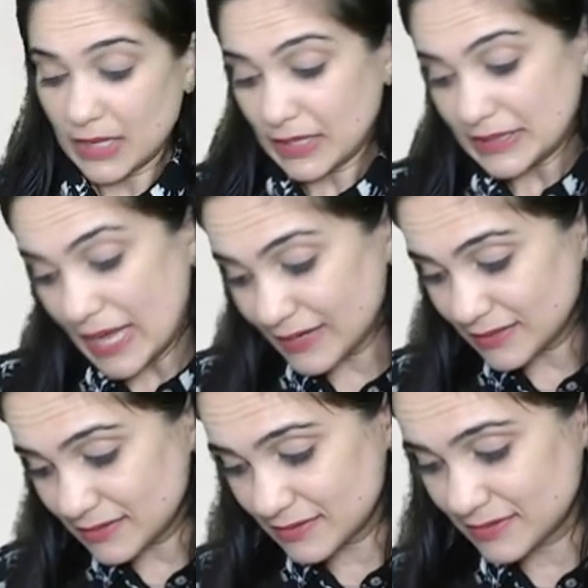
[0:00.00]
Then
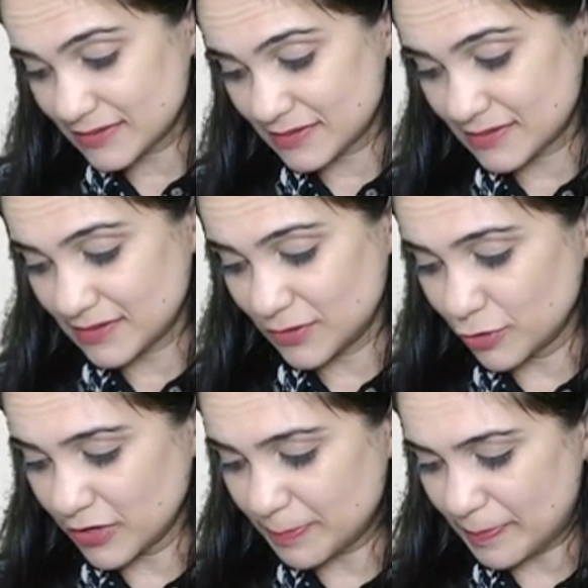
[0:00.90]
you
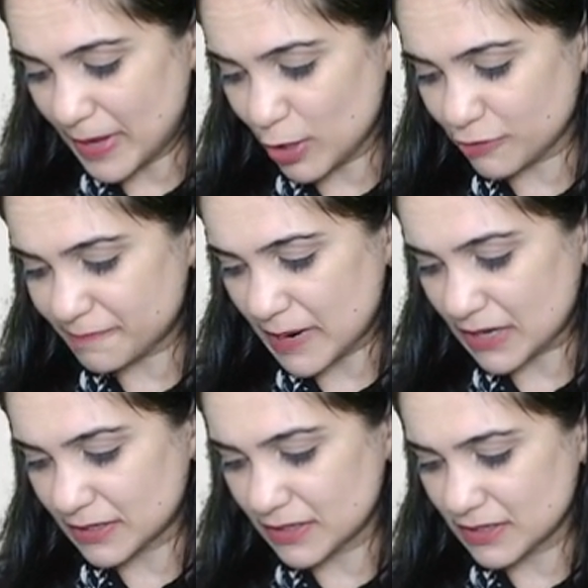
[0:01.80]
will pay off
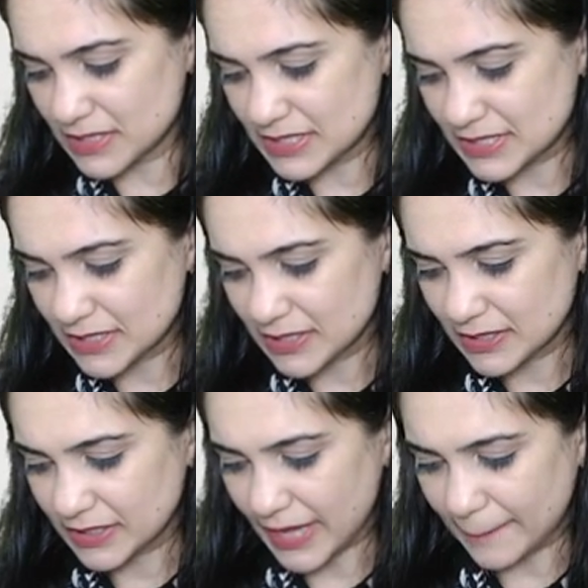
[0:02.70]
partner's
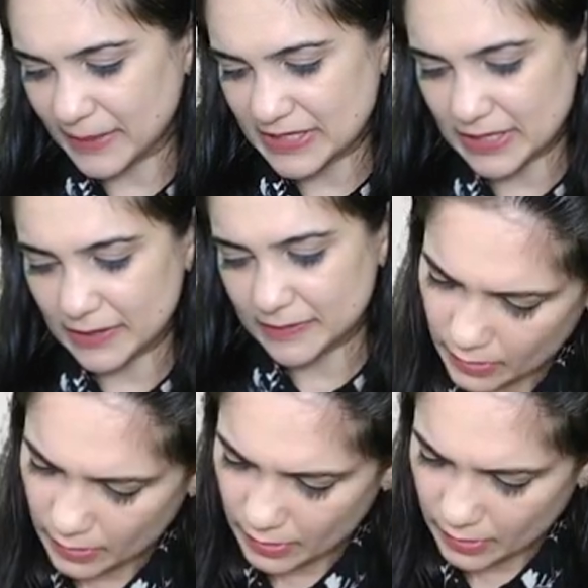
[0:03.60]
capital.
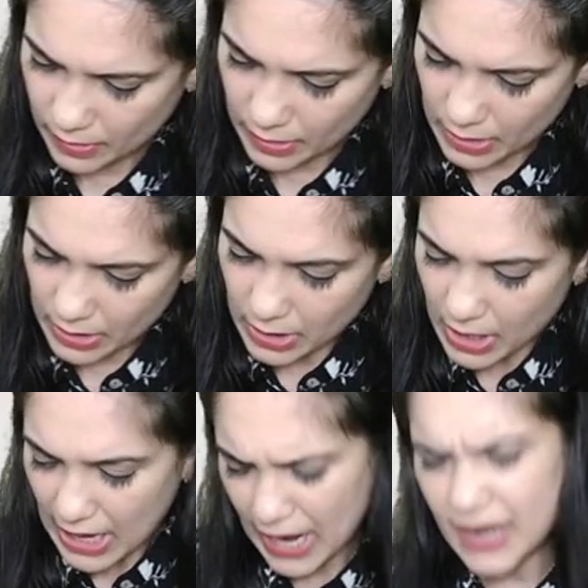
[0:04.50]

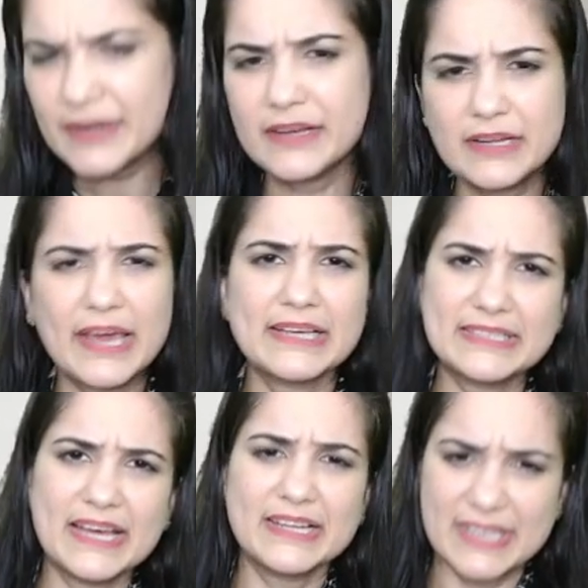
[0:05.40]
And in case
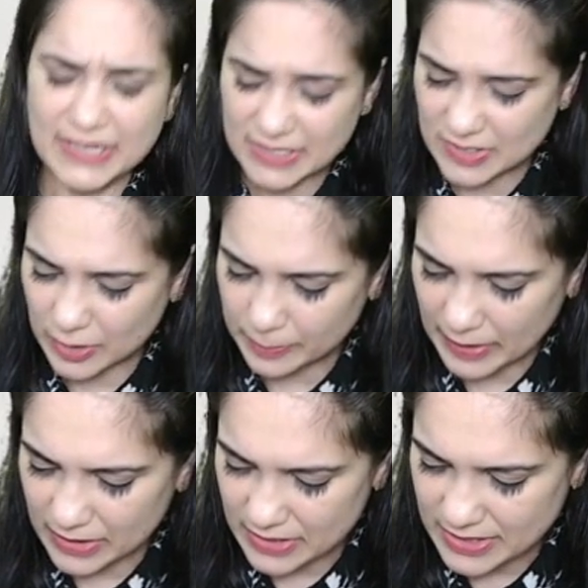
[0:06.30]
there is any
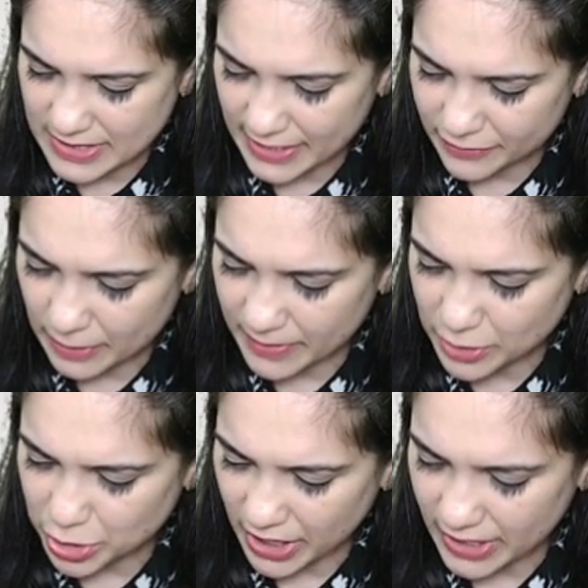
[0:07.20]
surplus that will be
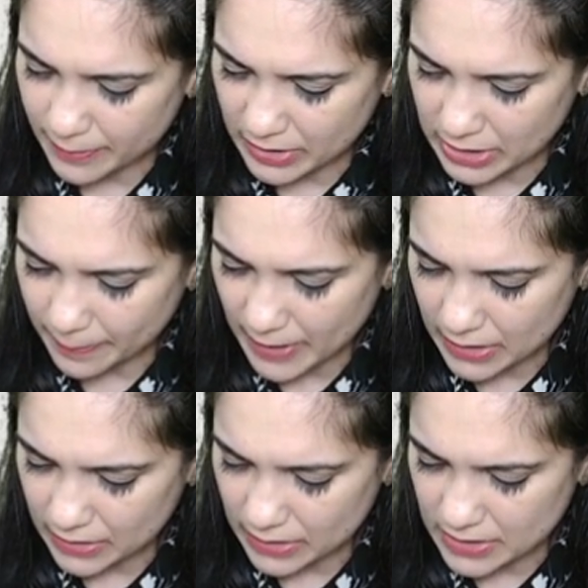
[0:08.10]
shared among the
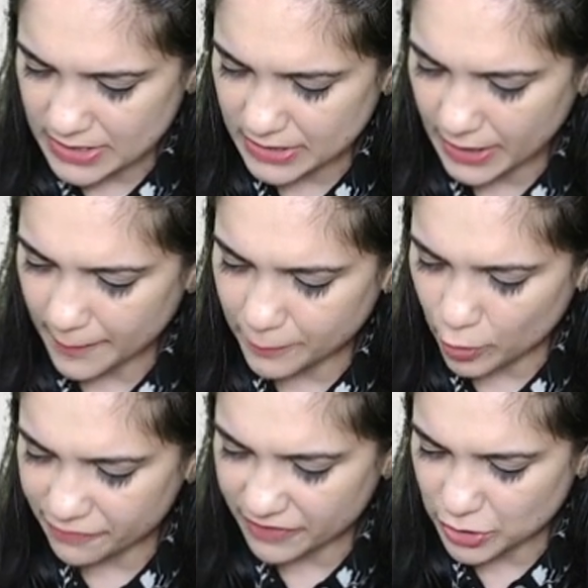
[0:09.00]
partners in their
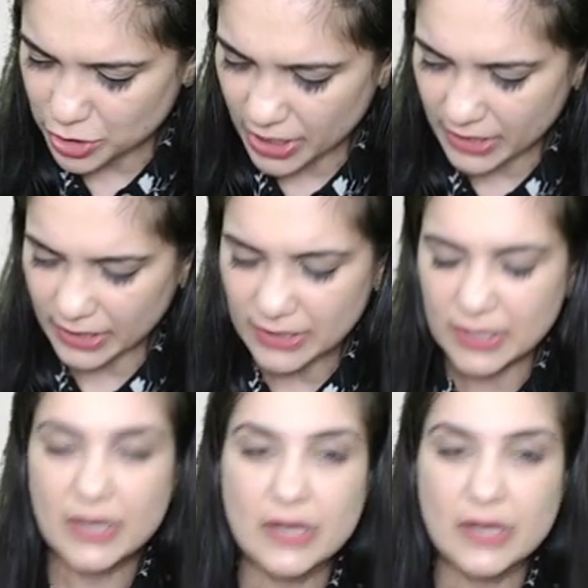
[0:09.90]
profit sharing